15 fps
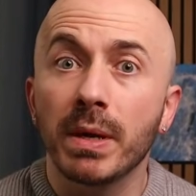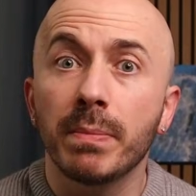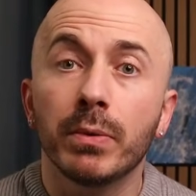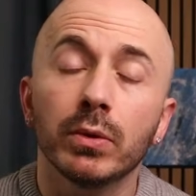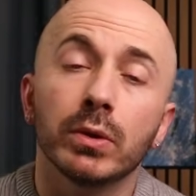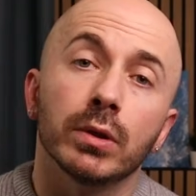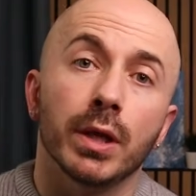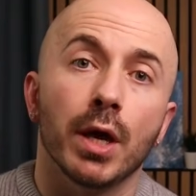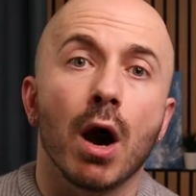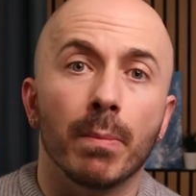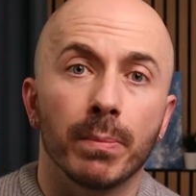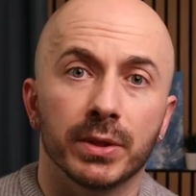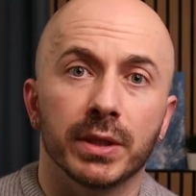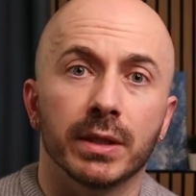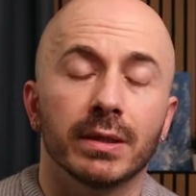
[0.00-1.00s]
people do the
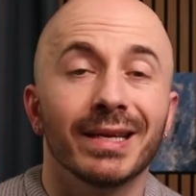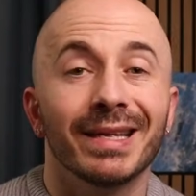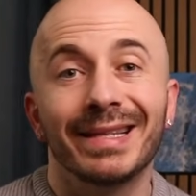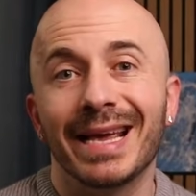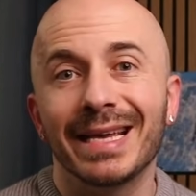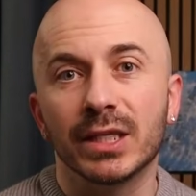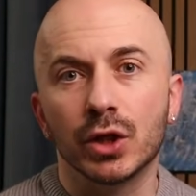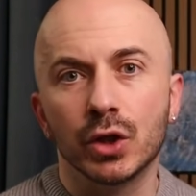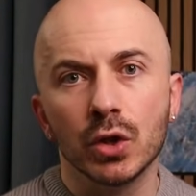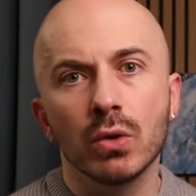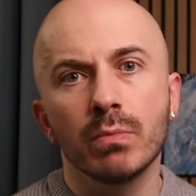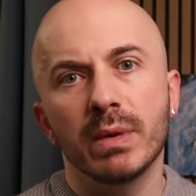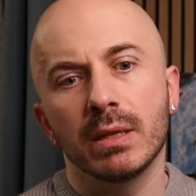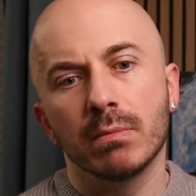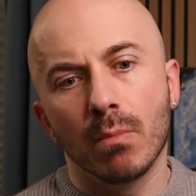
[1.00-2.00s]
opposite. They
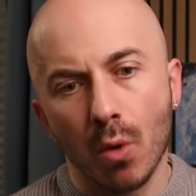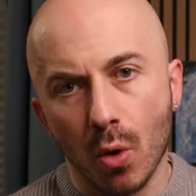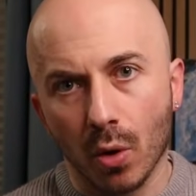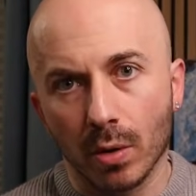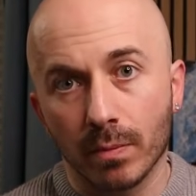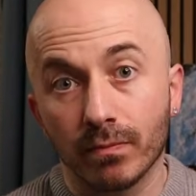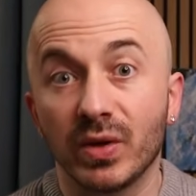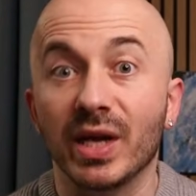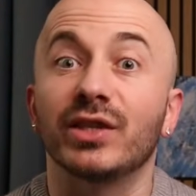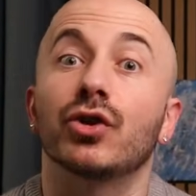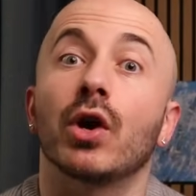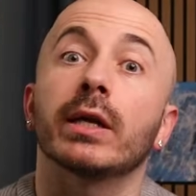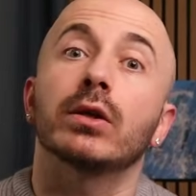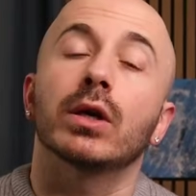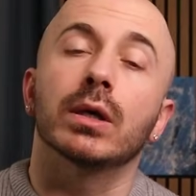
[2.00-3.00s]
zoom in more. They
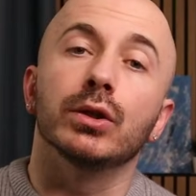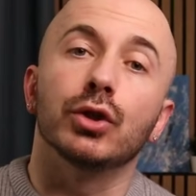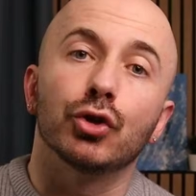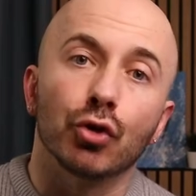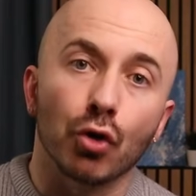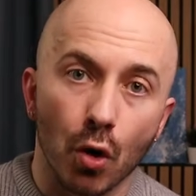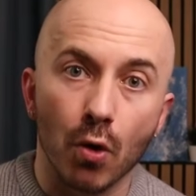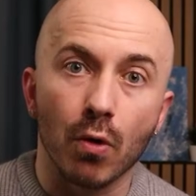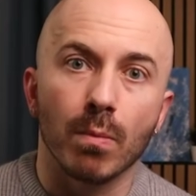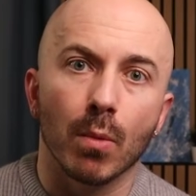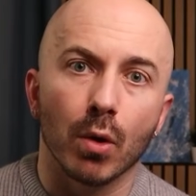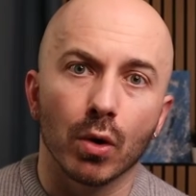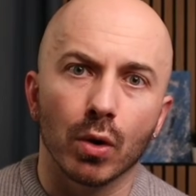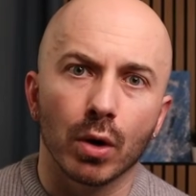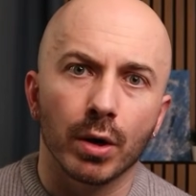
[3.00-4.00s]
try to control
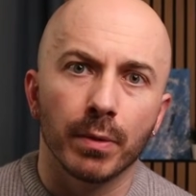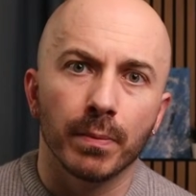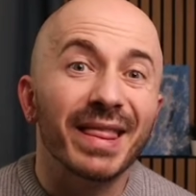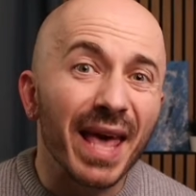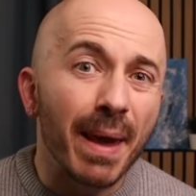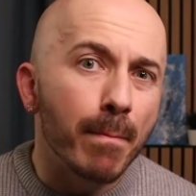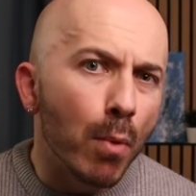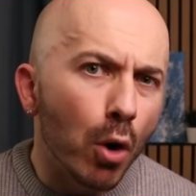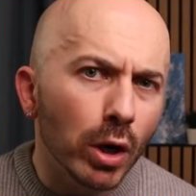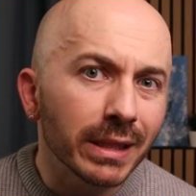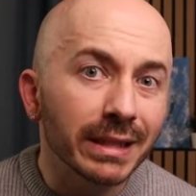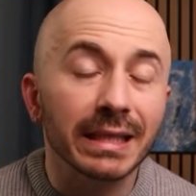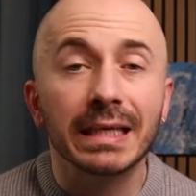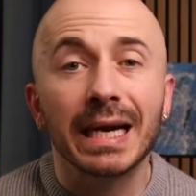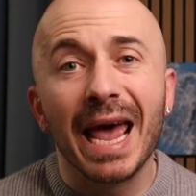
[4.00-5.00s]
more. They
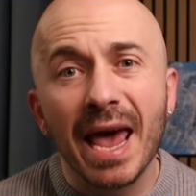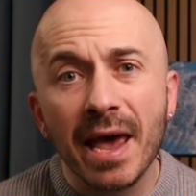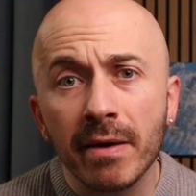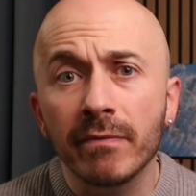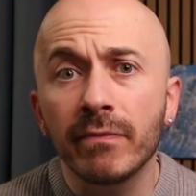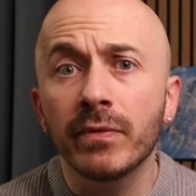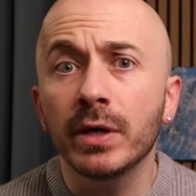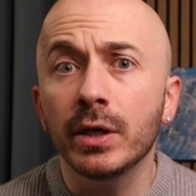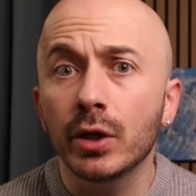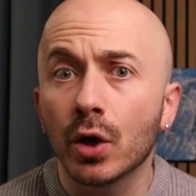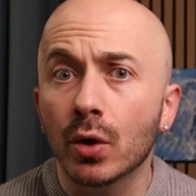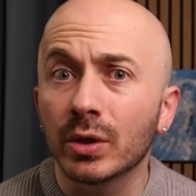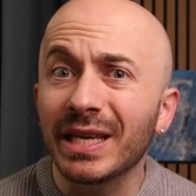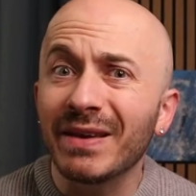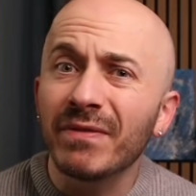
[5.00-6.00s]
monitor every
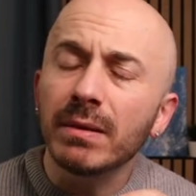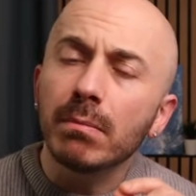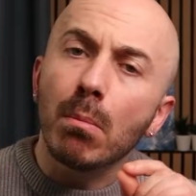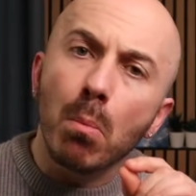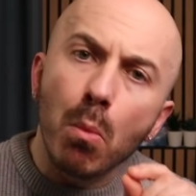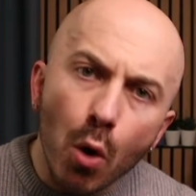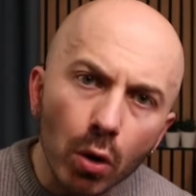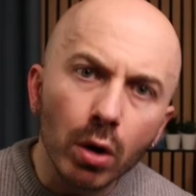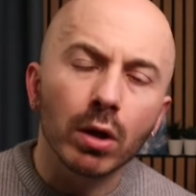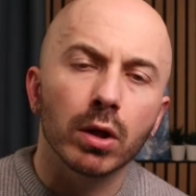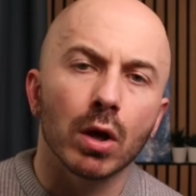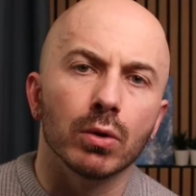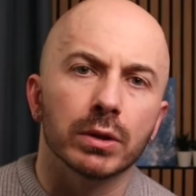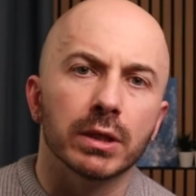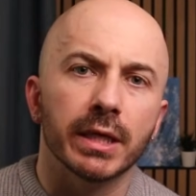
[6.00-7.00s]
note even more
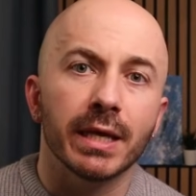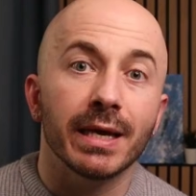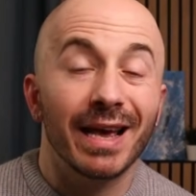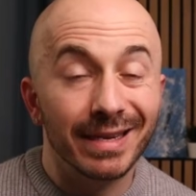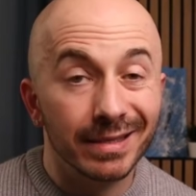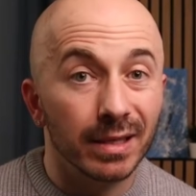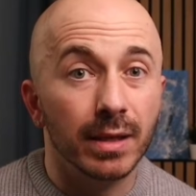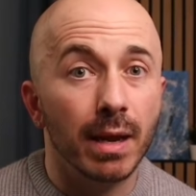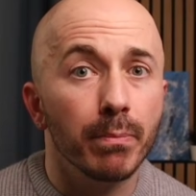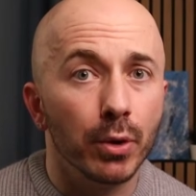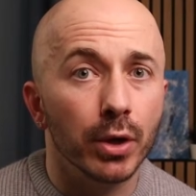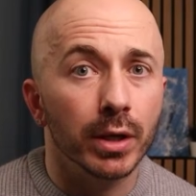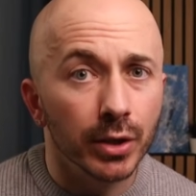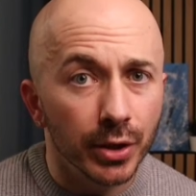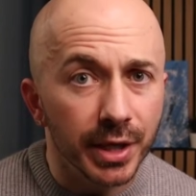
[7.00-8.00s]
closely as the tempo
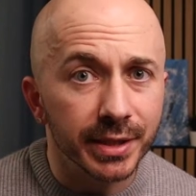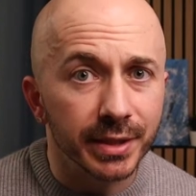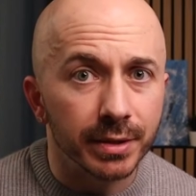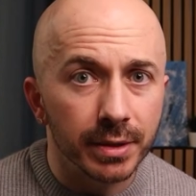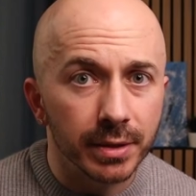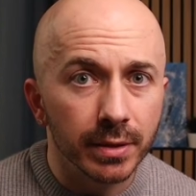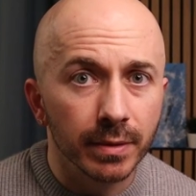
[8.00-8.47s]
increases.